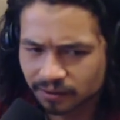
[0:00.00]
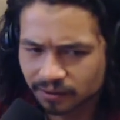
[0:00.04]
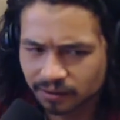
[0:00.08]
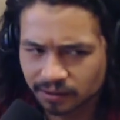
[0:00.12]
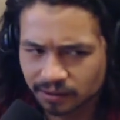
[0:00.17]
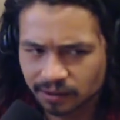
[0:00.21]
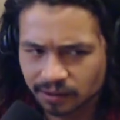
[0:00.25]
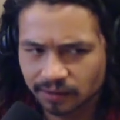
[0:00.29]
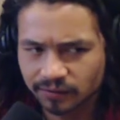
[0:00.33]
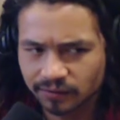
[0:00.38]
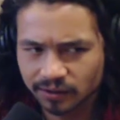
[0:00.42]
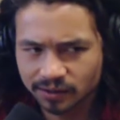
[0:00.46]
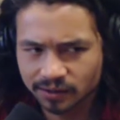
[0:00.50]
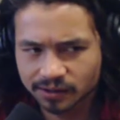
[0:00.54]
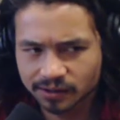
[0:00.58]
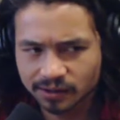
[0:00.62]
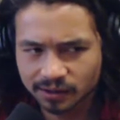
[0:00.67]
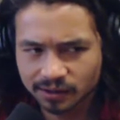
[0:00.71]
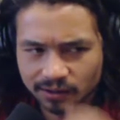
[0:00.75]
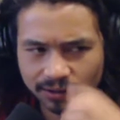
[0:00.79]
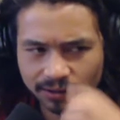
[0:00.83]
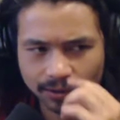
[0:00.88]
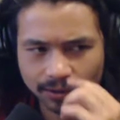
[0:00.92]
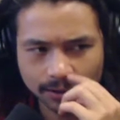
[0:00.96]
Olivia's
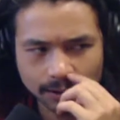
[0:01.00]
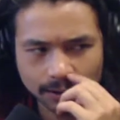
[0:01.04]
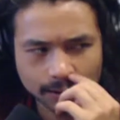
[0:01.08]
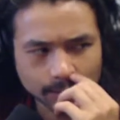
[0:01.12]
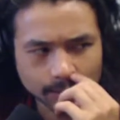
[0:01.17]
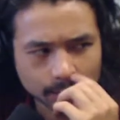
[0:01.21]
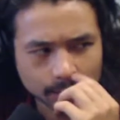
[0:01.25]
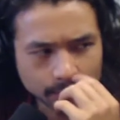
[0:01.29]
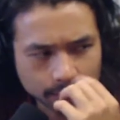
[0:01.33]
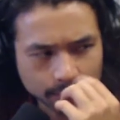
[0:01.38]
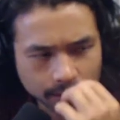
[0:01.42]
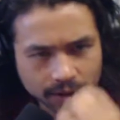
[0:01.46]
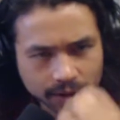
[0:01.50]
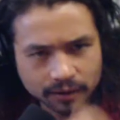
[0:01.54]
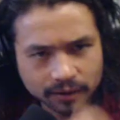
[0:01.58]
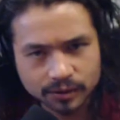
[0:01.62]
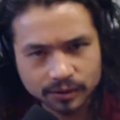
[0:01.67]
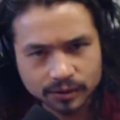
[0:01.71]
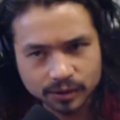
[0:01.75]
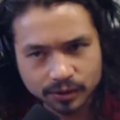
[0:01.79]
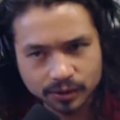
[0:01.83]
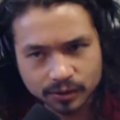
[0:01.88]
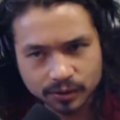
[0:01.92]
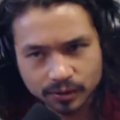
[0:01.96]
got a garden I'm going to try and go
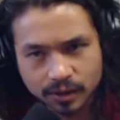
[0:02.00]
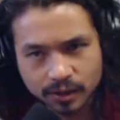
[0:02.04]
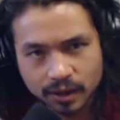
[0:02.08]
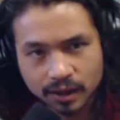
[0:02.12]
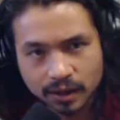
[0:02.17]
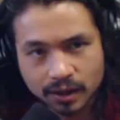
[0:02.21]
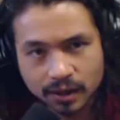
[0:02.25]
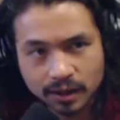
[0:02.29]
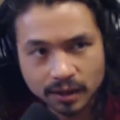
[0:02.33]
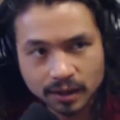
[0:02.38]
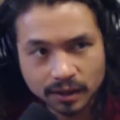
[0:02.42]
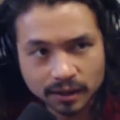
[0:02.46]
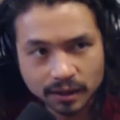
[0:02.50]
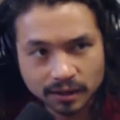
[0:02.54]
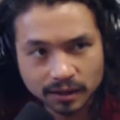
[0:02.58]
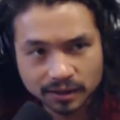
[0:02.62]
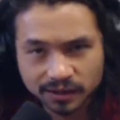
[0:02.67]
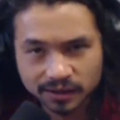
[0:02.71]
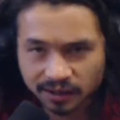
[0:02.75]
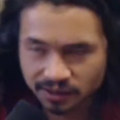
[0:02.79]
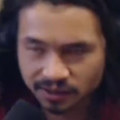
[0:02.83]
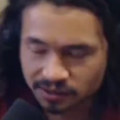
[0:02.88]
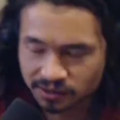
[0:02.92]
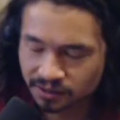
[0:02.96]
to.
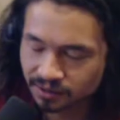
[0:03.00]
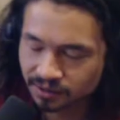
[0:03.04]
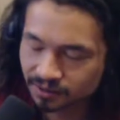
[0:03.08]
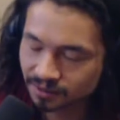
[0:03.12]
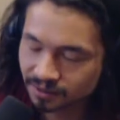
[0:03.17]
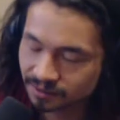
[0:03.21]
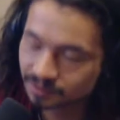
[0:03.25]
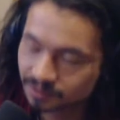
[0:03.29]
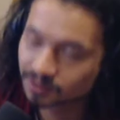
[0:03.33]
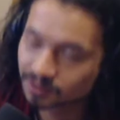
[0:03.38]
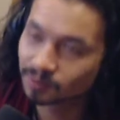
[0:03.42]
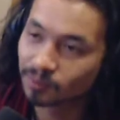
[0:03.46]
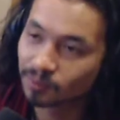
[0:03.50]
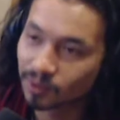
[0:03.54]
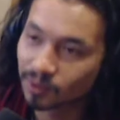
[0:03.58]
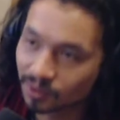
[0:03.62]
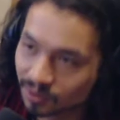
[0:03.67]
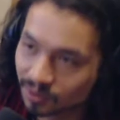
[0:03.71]
Today's Sunday, tomorrow.